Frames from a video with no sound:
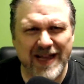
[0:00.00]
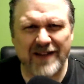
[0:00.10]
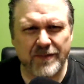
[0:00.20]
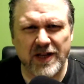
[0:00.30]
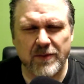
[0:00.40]

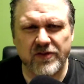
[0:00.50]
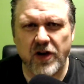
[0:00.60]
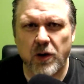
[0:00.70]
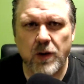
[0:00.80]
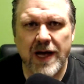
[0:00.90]
Maybe that's Everything
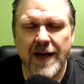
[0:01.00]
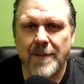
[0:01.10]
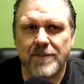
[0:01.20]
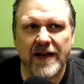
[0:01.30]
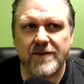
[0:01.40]
Must Go.
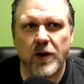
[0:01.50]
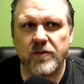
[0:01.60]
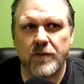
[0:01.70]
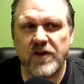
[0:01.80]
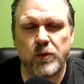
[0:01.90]
Like
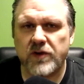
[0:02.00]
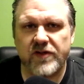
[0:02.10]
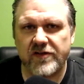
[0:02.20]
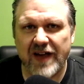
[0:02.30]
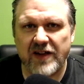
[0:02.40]
those movies
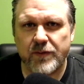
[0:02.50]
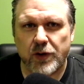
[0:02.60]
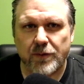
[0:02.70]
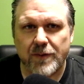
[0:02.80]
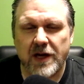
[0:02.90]
weren't
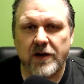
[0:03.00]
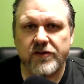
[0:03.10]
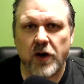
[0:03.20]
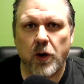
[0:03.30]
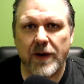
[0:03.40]
successful.
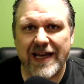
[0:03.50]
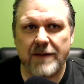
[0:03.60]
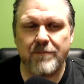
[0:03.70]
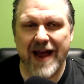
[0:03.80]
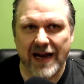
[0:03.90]
So
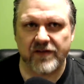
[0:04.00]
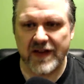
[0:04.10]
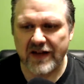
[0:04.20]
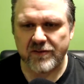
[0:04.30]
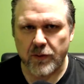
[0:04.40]
he makes
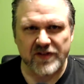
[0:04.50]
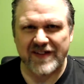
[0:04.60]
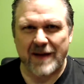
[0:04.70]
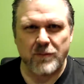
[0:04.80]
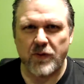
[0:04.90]
these movies,
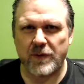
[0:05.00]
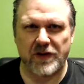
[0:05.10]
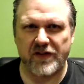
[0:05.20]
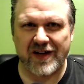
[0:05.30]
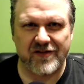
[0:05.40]
like that movie
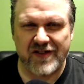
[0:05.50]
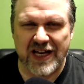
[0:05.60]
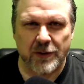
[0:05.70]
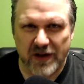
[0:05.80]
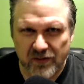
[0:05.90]
where there's a
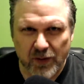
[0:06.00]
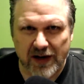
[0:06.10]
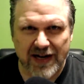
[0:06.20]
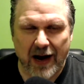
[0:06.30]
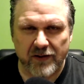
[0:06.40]
casino in his
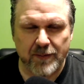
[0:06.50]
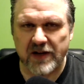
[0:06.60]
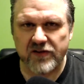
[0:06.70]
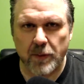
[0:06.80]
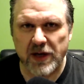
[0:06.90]
fucking house,
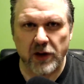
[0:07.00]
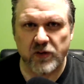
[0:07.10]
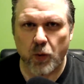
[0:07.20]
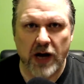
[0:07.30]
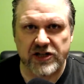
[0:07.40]
because nobody
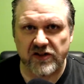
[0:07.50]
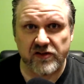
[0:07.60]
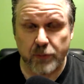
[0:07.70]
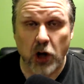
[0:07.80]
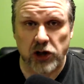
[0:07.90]
goes to watch
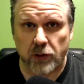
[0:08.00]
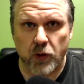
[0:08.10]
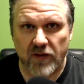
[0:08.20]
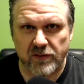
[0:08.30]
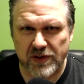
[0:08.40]
his smaller
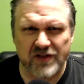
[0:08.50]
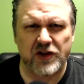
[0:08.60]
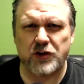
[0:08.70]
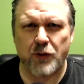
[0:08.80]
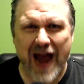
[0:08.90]
movies, which
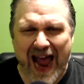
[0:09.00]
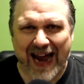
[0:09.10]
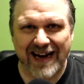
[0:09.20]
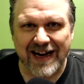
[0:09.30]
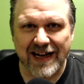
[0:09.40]
is a
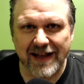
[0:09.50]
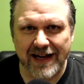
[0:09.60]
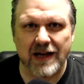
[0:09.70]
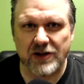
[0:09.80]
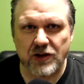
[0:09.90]
drag.
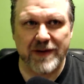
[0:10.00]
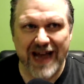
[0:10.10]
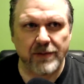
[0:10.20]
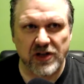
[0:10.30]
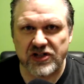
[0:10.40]
Like he should
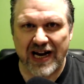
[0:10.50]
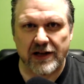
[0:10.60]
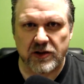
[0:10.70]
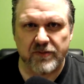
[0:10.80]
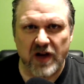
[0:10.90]
be able to
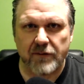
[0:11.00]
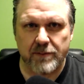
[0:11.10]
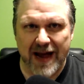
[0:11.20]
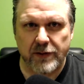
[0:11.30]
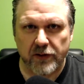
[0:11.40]
challenge himself
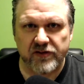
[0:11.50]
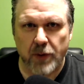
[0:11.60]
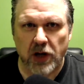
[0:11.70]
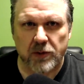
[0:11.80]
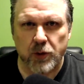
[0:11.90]
and make those
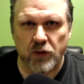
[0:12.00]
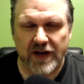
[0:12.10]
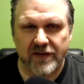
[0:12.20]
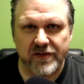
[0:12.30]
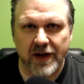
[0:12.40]
smaller
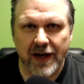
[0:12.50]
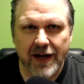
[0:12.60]
movies.